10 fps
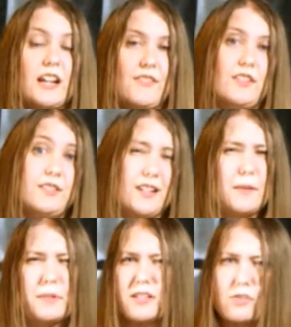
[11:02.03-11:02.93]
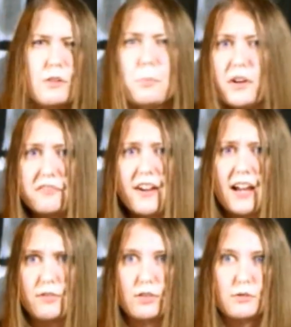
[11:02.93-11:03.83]
and then Zombies 3.5,
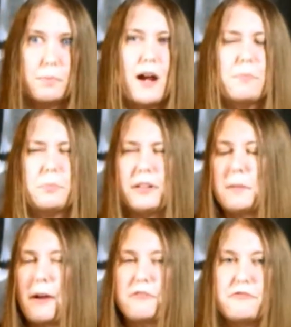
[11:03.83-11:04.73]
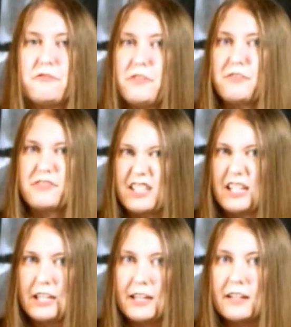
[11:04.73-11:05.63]
so there's probably about
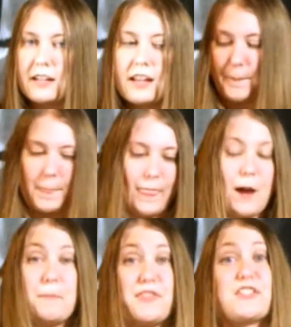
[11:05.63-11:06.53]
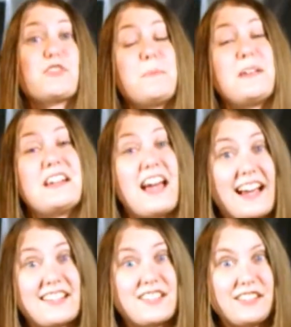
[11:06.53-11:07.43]
15. But this would be an
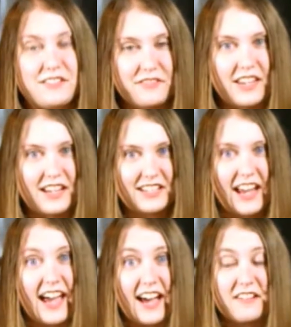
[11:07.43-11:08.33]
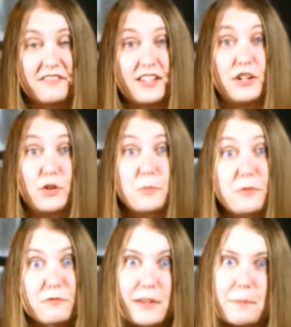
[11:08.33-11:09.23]
excellent thing to have in a group
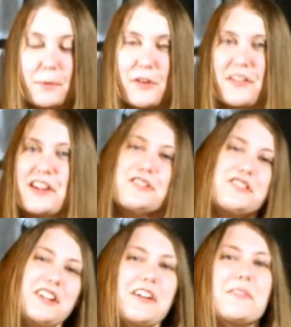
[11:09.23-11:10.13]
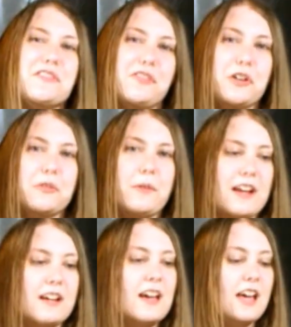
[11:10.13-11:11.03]
of people that you're stuck with for a
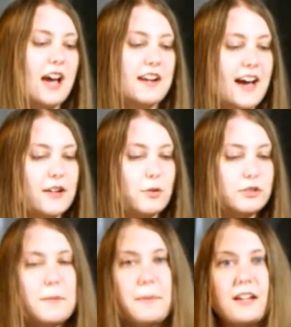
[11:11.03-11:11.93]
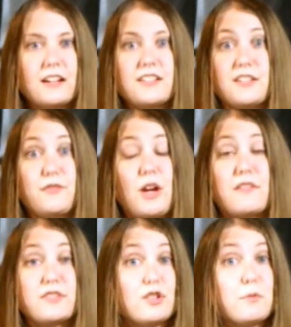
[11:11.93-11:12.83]
week. Not only because if you
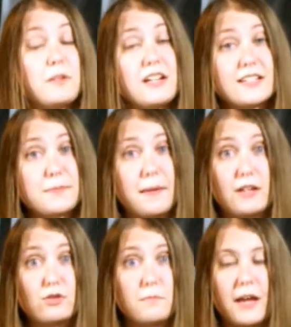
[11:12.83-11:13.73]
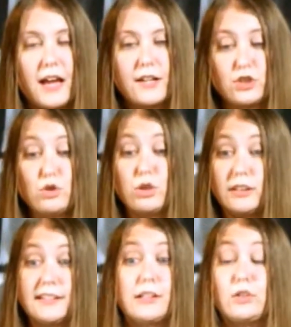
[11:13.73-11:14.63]
have so many expansion packs, you could
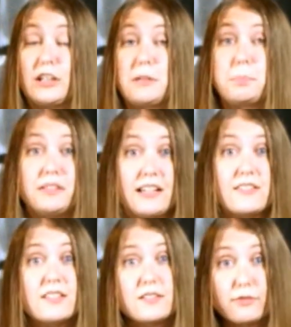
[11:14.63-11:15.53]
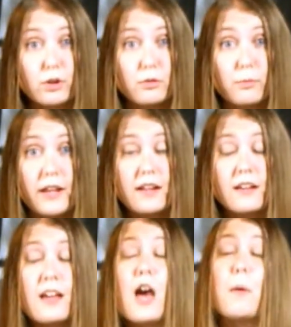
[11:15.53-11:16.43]
literally play this for a week,
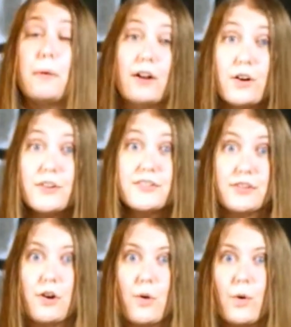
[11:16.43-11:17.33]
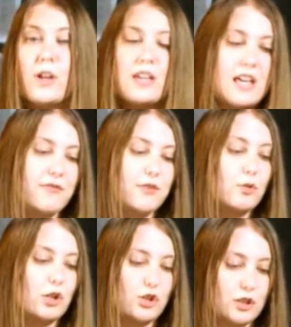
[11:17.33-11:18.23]
but also if you
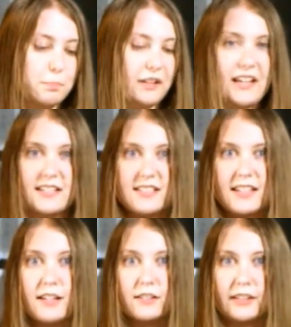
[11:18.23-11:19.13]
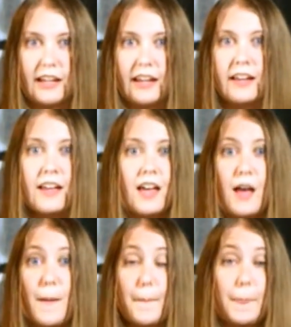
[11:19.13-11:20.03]
were to just play it singly,
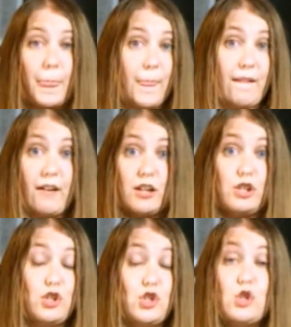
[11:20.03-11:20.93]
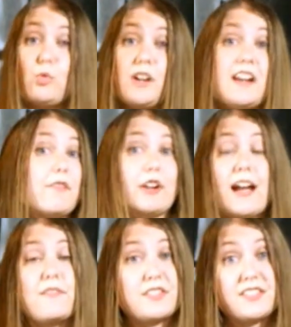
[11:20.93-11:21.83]
you would never
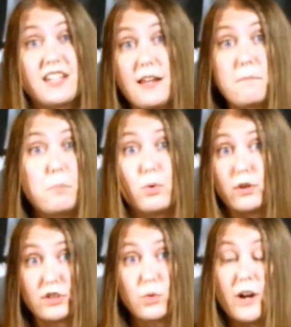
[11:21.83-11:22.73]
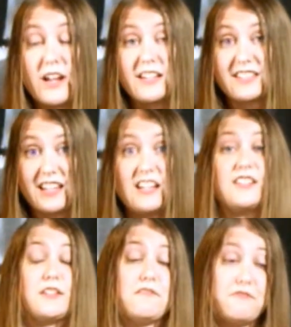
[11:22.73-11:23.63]
have the same board twice. It
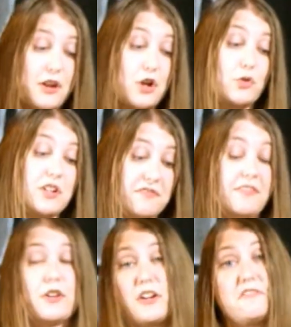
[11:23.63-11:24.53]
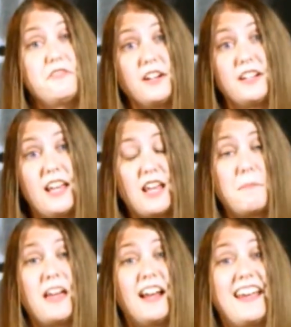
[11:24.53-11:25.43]
is a very, very fun game,
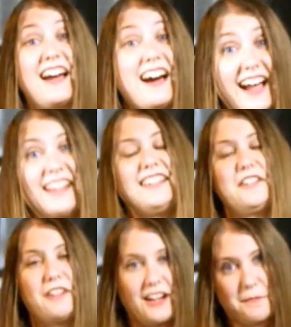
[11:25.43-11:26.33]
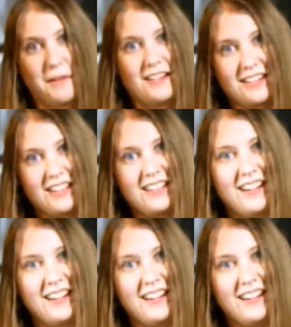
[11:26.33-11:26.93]
and I highly recommend it.